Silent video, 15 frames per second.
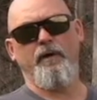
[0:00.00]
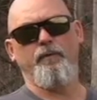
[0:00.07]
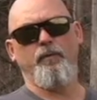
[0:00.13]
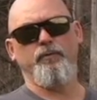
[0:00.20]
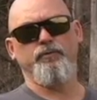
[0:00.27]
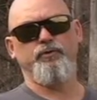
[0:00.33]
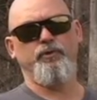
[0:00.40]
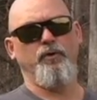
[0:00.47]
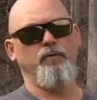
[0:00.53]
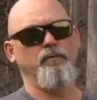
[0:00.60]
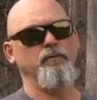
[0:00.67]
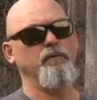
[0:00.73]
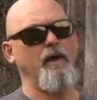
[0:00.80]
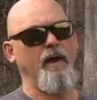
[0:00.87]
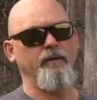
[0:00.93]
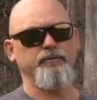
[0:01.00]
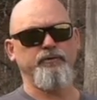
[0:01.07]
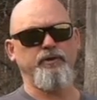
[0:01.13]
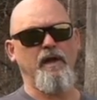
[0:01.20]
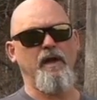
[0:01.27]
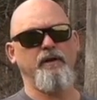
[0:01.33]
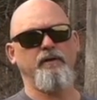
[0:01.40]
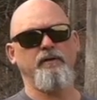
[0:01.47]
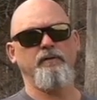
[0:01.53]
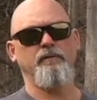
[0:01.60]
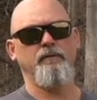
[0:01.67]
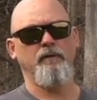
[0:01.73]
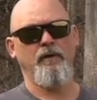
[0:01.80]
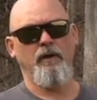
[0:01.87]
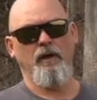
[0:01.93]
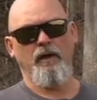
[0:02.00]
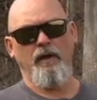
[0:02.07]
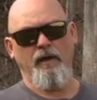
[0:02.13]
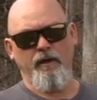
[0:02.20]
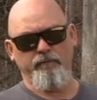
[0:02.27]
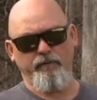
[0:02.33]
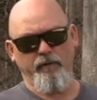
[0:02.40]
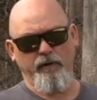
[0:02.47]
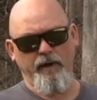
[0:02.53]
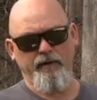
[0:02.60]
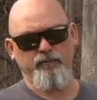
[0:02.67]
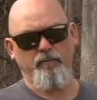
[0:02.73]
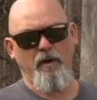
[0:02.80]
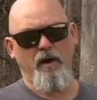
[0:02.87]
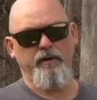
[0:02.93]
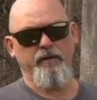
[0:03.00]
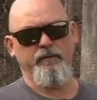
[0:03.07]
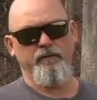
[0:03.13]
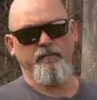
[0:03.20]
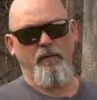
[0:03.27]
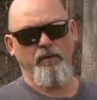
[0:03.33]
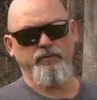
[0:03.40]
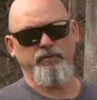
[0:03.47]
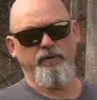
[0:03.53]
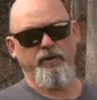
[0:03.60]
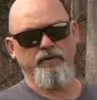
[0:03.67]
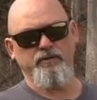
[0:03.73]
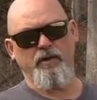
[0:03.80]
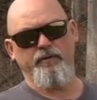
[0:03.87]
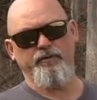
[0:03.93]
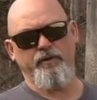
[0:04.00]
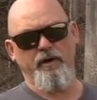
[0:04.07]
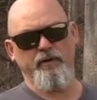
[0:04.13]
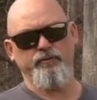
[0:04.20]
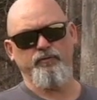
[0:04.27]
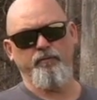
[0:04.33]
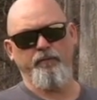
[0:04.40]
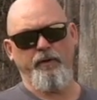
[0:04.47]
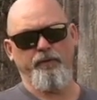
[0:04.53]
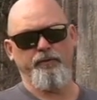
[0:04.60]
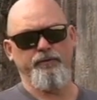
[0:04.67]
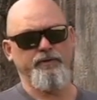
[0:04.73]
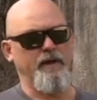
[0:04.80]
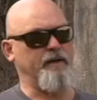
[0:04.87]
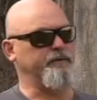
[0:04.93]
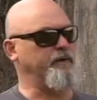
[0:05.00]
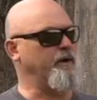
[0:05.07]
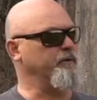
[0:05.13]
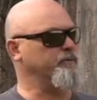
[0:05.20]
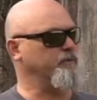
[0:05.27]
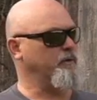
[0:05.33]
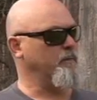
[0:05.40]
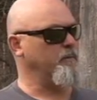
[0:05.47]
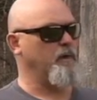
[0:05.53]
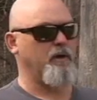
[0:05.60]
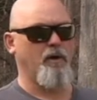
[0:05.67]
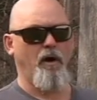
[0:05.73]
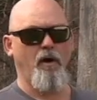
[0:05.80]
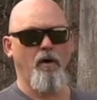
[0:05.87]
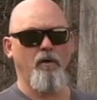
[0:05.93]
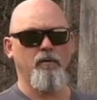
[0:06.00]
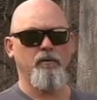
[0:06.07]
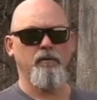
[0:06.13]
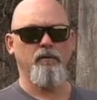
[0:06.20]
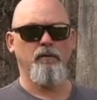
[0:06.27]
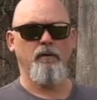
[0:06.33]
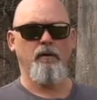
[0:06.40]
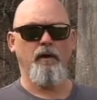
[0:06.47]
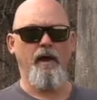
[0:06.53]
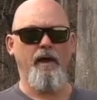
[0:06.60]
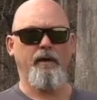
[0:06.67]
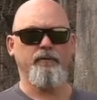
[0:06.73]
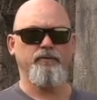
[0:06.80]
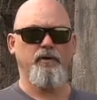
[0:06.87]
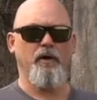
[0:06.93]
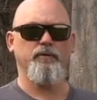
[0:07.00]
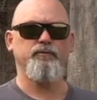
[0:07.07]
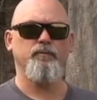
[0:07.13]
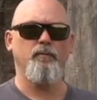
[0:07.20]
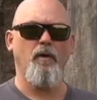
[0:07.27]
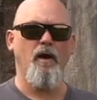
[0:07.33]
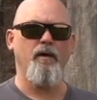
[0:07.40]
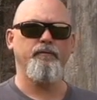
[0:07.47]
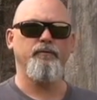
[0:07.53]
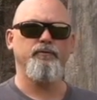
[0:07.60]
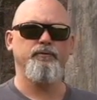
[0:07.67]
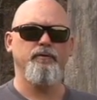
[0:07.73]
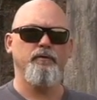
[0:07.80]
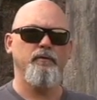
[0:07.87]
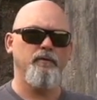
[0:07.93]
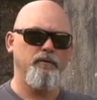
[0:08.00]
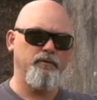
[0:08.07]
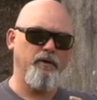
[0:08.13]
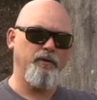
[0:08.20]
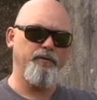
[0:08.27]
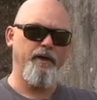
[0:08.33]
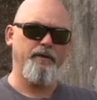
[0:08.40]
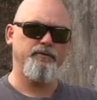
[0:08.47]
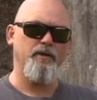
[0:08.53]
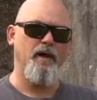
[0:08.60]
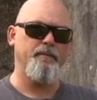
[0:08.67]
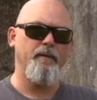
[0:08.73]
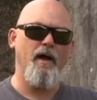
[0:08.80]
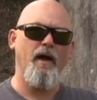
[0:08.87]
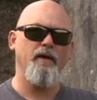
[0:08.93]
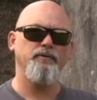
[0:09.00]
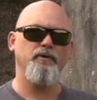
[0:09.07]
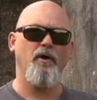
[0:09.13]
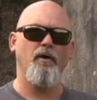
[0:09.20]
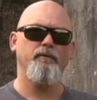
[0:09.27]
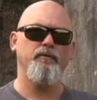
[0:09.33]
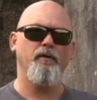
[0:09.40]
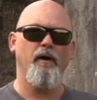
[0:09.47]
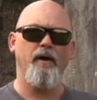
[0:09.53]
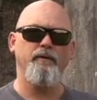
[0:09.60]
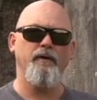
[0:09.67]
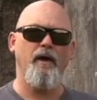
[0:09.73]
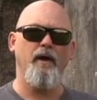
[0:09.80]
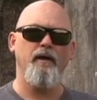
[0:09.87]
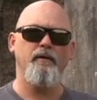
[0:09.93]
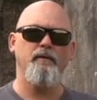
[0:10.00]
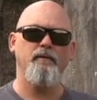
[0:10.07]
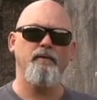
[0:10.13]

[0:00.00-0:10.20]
will shoot outstanding for less money than most of these other custom builders out there. So give me a call, Hankins Custom Rifles. Until next time, guys, y'all have a great day.